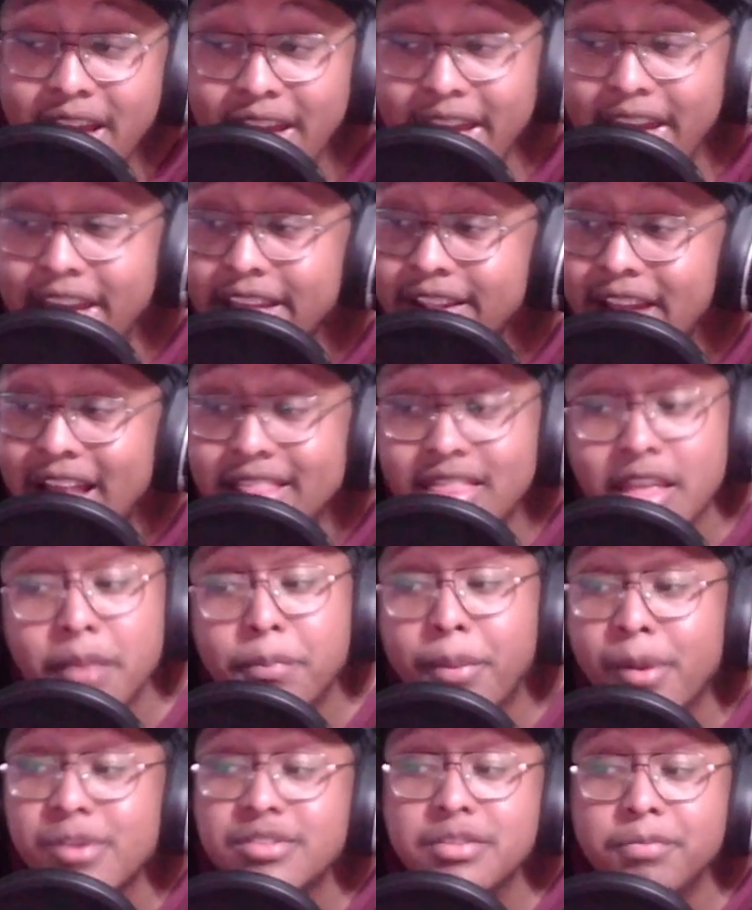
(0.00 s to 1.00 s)
and I think
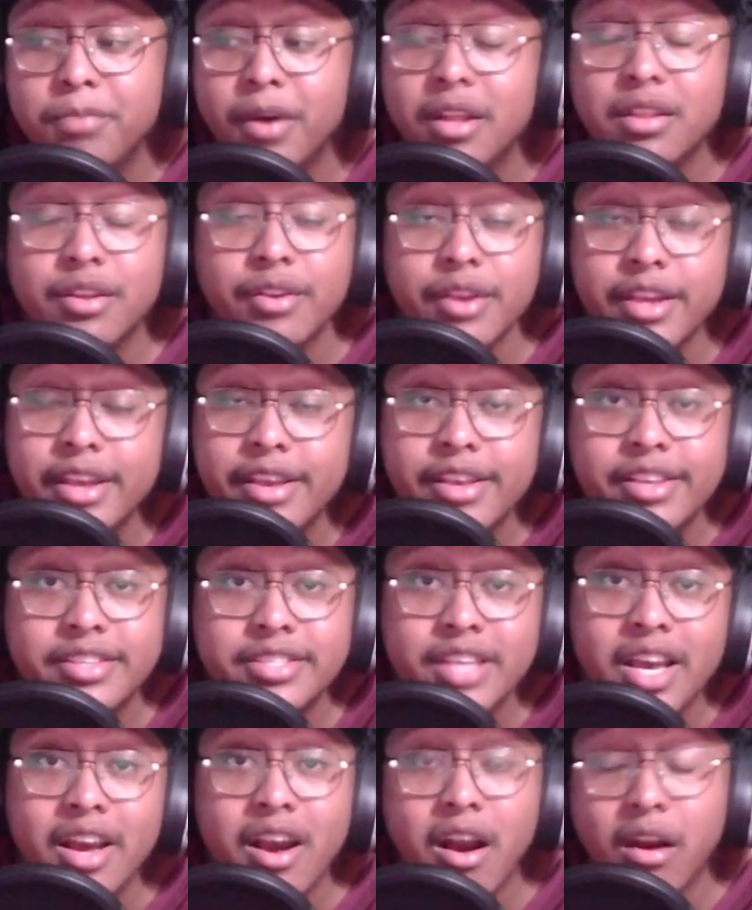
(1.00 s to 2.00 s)
Percy Butler
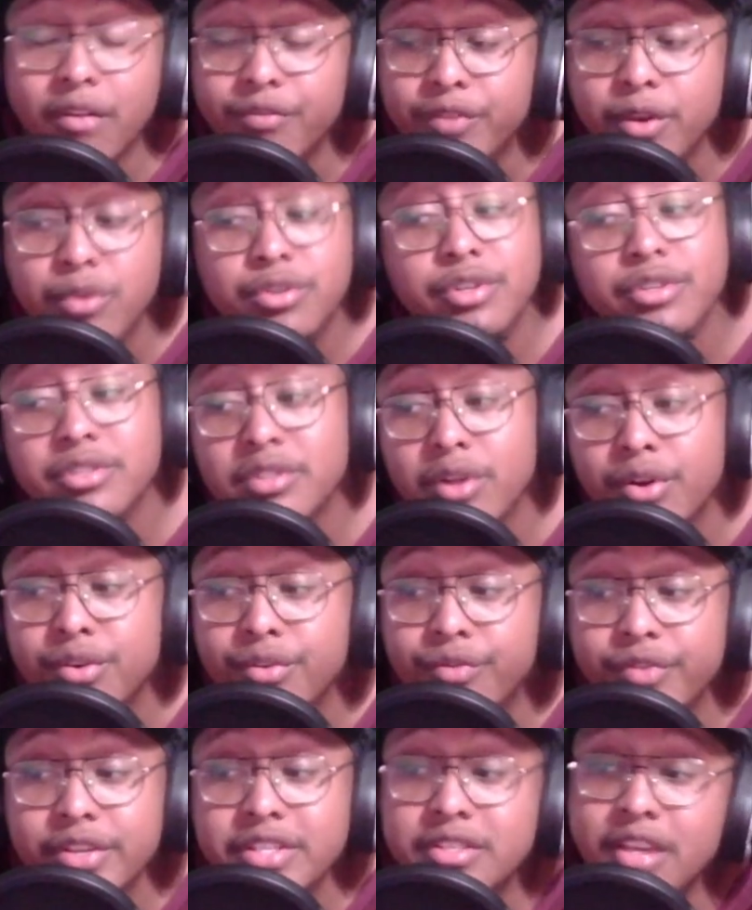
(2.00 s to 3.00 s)
is our future
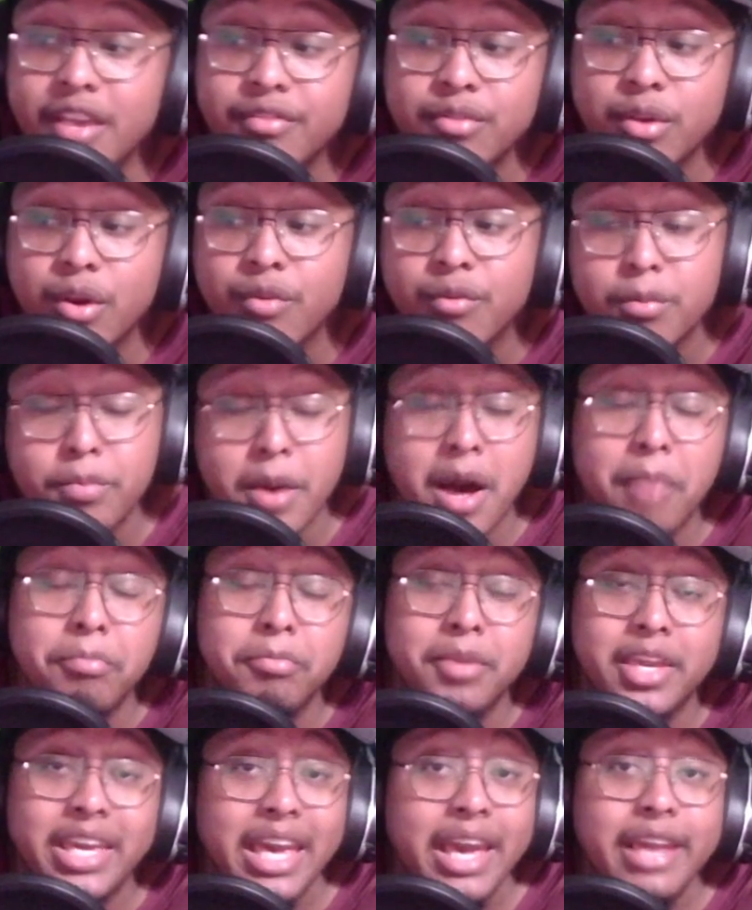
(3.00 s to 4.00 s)
starting free safety over
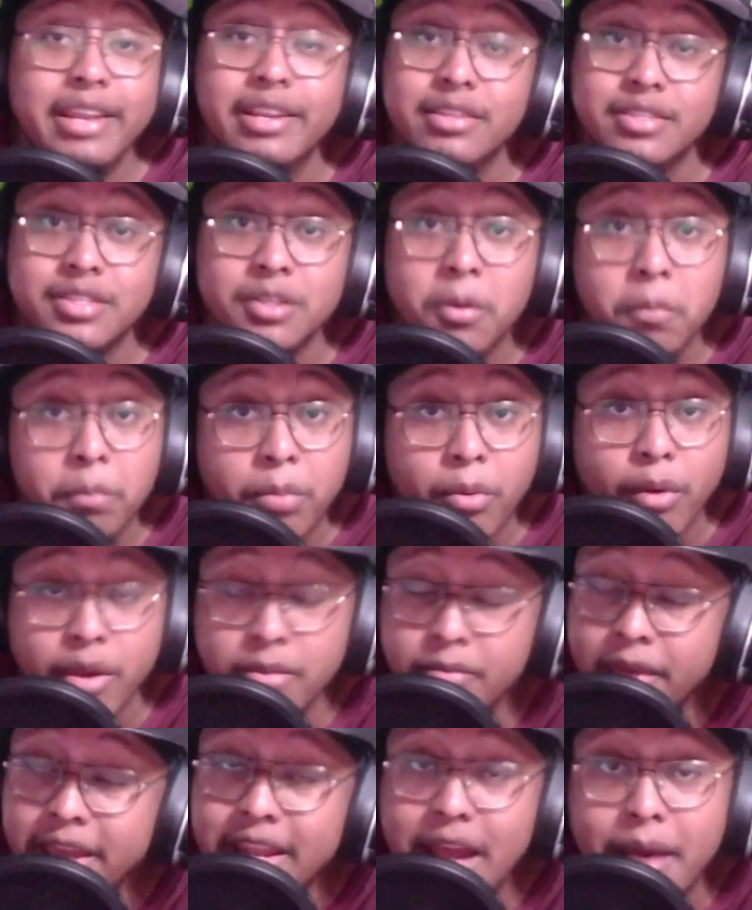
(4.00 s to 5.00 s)
Bobby McCain at some
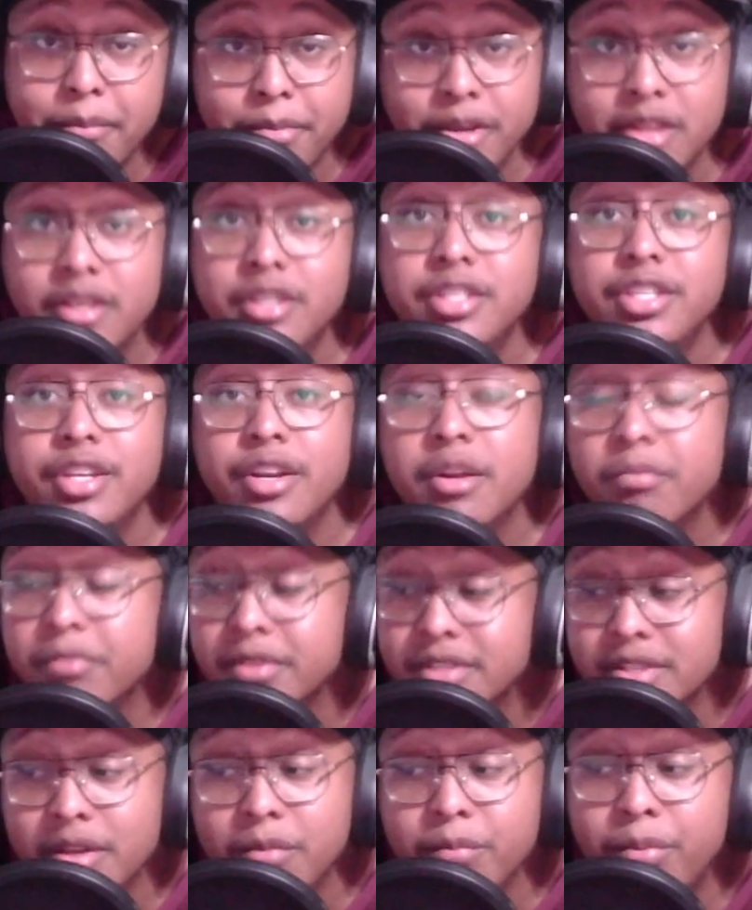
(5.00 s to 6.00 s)
point. May not be this year,
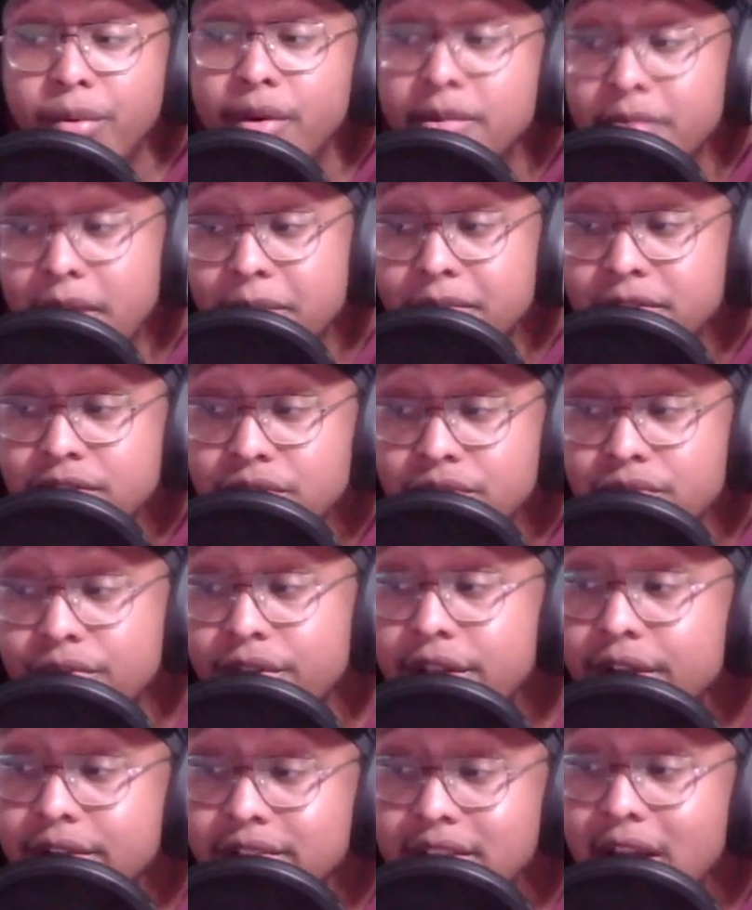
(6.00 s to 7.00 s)
but some point, maybe two,
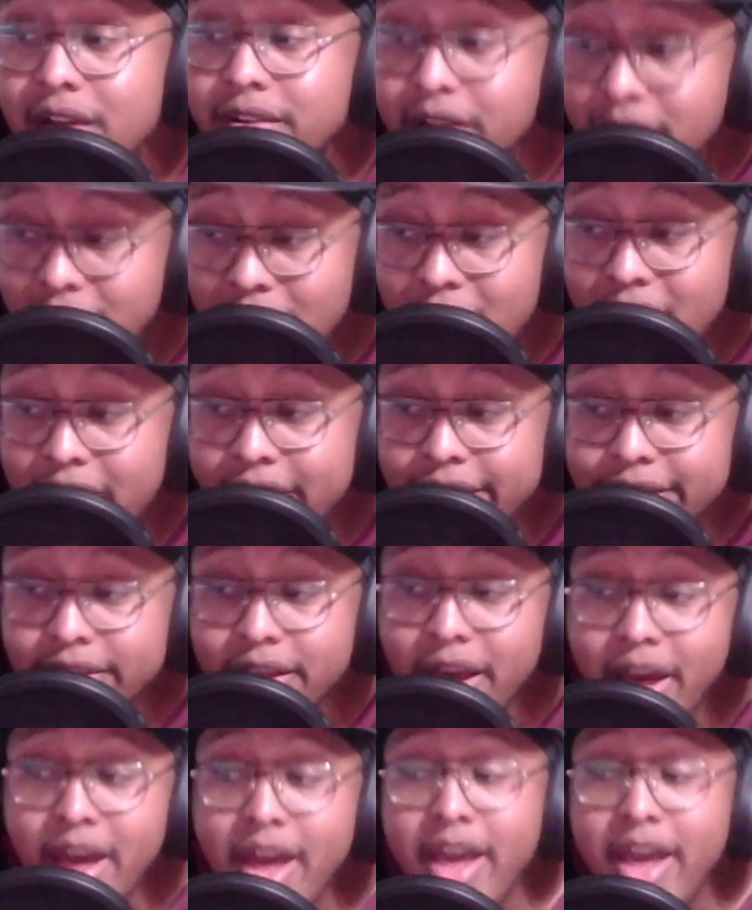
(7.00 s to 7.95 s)
three years down the line.